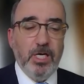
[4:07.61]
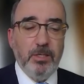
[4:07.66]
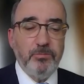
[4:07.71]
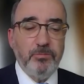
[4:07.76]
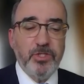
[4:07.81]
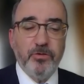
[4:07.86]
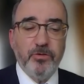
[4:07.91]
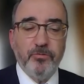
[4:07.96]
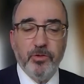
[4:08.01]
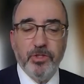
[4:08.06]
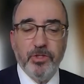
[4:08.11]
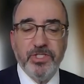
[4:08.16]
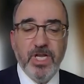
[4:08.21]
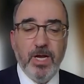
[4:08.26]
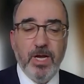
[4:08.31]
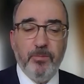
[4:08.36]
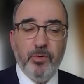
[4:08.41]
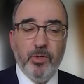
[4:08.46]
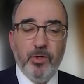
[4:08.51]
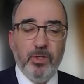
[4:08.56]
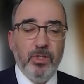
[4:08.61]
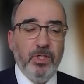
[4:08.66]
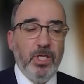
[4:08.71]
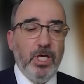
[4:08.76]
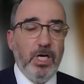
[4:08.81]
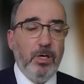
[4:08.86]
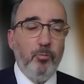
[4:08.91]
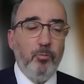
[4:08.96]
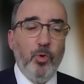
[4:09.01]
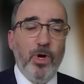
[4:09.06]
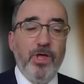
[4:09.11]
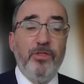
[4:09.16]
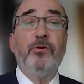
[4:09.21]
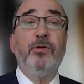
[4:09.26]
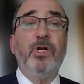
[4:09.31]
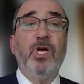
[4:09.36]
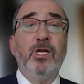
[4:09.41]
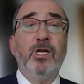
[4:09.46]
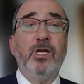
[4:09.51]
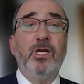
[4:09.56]
So for example, whether or
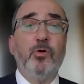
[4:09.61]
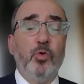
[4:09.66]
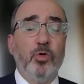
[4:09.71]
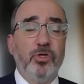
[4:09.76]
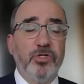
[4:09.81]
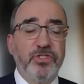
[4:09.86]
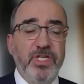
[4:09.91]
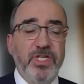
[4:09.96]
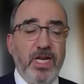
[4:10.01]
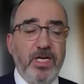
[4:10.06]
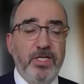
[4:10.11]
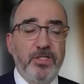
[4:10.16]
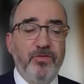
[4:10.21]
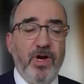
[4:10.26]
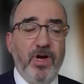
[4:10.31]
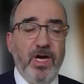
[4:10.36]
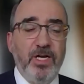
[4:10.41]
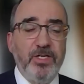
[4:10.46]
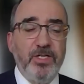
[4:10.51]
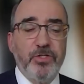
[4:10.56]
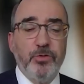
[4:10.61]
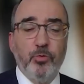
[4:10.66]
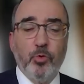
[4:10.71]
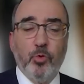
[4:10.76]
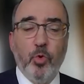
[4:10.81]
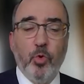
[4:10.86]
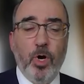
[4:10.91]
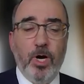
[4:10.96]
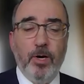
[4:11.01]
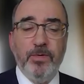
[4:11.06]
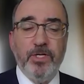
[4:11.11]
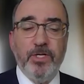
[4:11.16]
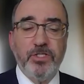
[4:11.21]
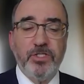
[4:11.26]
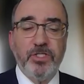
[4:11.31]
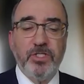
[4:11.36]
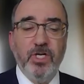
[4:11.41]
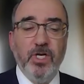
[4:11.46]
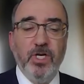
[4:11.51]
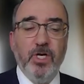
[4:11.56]
not a course satisfies the
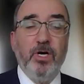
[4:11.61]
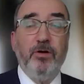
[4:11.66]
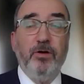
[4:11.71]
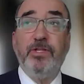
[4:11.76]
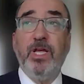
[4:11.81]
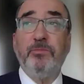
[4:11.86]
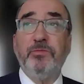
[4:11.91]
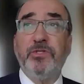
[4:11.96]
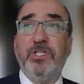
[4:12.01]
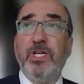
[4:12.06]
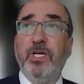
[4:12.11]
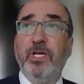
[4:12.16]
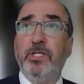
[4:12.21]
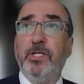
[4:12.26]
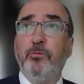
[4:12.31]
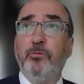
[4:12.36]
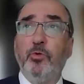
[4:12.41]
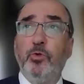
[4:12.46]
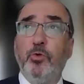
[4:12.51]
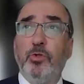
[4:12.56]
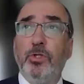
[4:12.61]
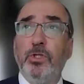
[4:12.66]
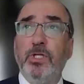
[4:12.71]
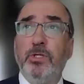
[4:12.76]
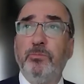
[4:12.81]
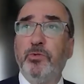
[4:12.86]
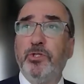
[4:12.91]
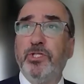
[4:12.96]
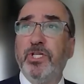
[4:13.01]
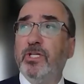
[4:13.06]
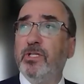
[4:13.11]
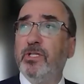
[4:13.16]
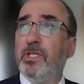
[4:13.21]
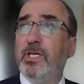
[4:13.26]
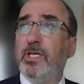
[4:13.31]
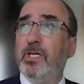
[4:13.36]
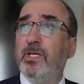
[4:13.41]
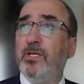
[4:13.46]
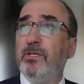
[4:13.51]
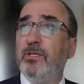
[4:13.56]
requirements of the MCLE rule, and
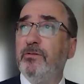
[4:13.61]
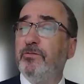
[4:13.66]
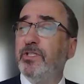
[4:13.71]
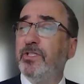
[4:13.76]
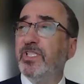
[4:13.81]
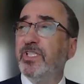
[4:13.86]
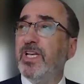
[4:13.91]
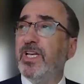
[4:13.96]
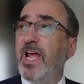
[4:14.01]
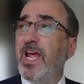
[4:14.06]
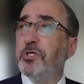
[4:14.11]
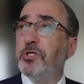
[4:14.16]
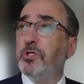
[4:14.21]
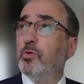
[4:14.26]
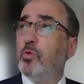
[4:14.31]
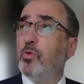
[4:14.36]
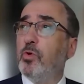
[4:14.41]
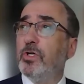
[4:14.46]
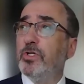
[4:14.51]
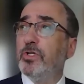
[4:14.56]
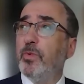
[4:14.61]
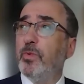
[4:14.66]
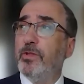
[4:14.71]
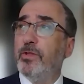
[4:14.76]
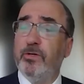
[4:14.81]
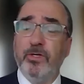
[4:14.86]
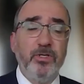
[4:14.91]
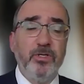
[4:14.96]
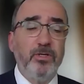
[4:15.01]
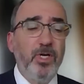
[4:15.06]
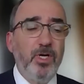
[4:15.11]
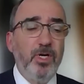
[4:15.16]
particularly if it's a national course, whether